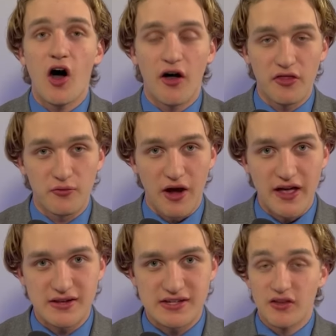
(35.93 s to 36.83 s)
on the
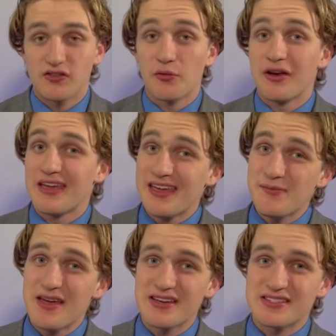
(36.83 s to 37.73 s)
right. So when he
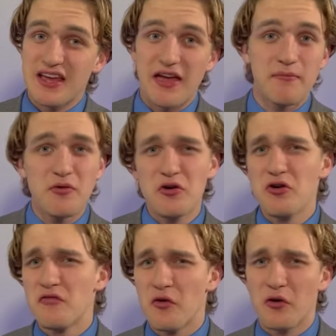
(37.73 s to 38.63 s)
makes a
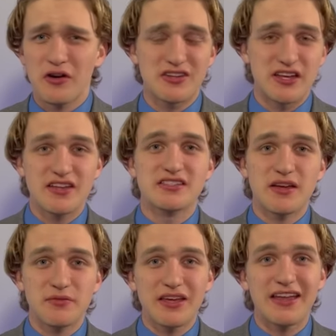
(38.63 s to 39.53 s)
move or does
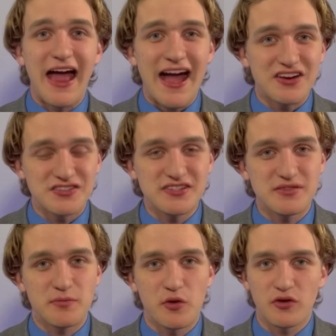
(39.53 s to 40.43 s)
something, it actually is
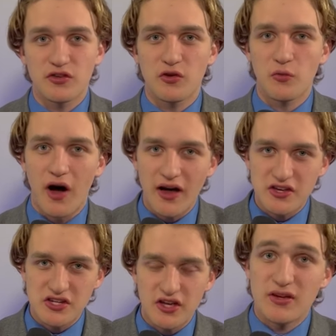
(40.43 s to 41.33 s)
important to
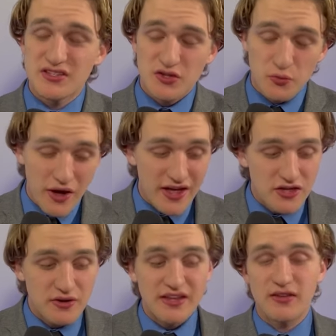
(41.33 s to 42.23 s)
watch, because the way
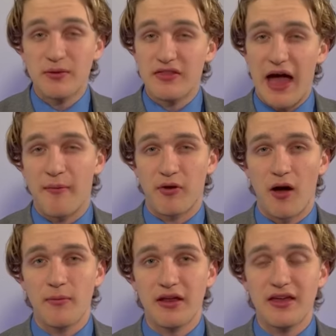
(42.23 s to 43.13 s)
you get to be that
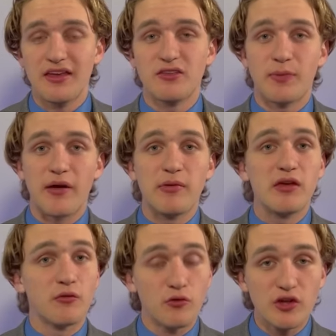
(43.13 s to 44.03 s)
prominent is by
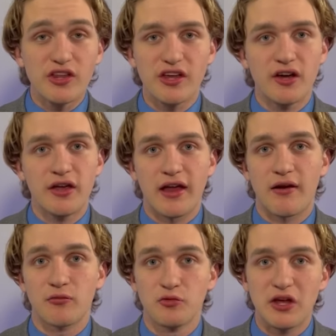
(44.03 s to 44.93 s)
being really good
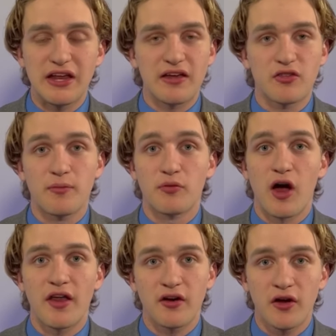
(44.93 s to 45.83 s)
at reading the
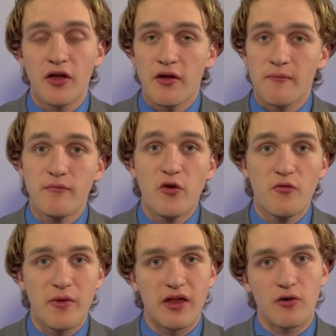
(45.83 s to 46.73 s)
broader
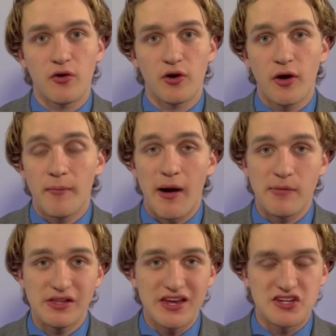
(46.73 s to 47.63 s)
movement or
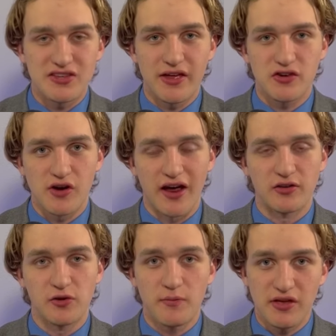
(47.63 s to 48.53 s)
population that you're trying
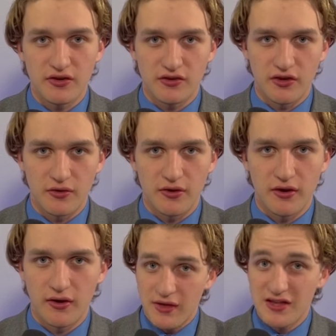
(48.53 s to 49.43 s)
to appeal to.
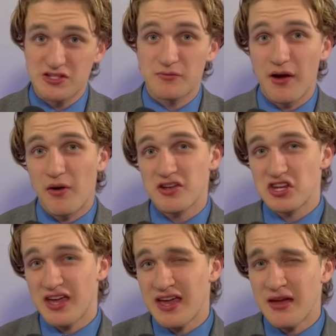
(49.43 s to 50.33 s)
And so by
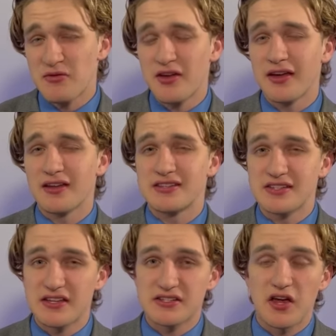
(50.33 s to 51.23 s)
watching him, you can get a
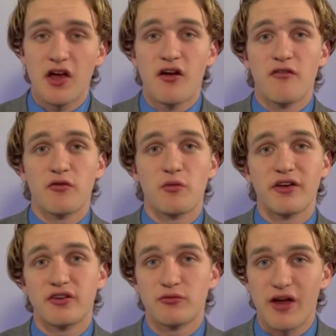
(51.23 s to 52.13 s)
sense for
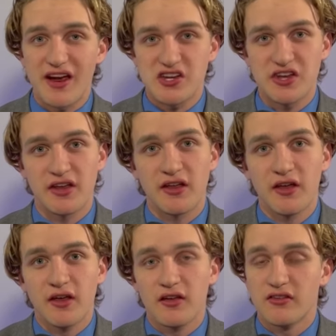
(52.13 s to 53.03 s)
what direction
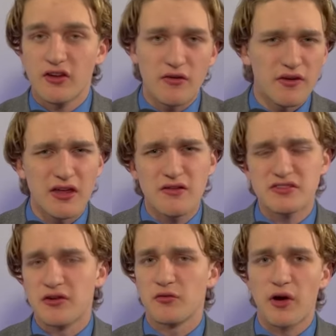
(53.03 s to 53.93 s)
conservatives
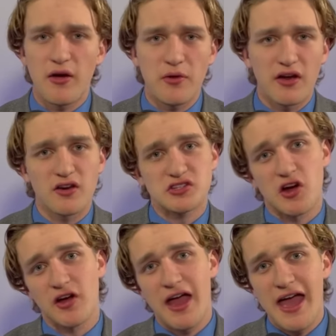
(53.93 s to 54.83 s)
and right-wingers
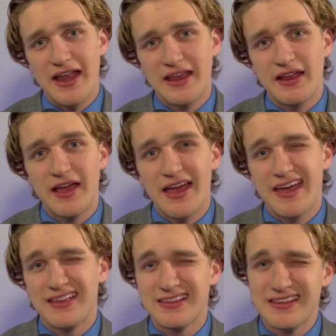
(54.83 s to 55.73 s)
are headed,
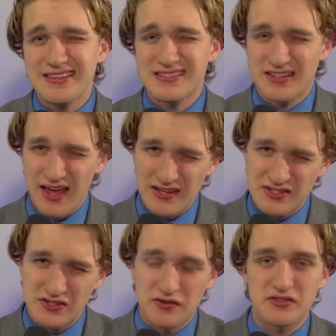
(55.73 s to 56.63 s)
at least a
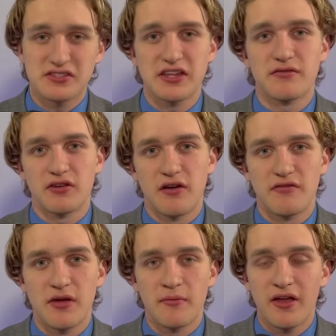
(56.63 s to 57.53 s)
certain sliver of
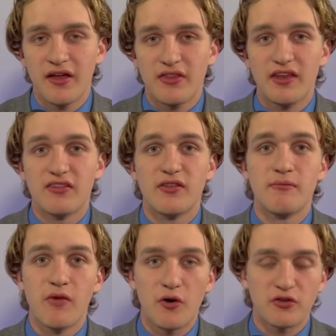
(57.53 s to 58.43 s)
them that is the
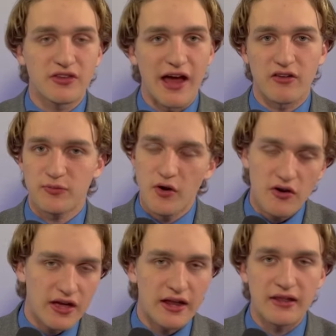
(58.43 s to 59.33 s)
most
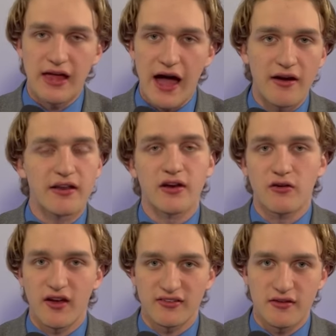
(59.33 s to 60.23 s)
outspoken and loud and
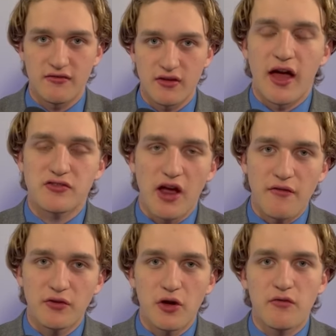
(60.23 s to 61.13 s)
aggressive. I
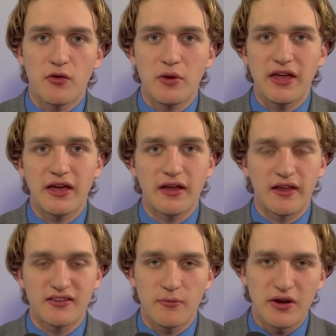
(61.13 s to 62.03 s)
traveled over the weekend,
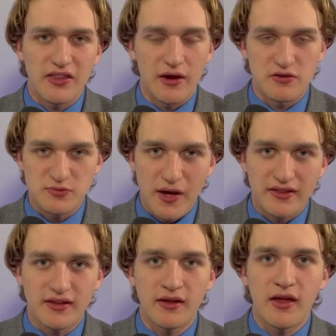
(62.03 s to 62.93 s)
and somebody that I
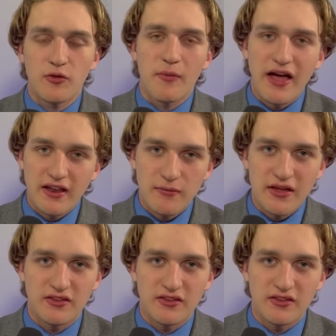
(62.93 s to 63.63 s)
respected reminded me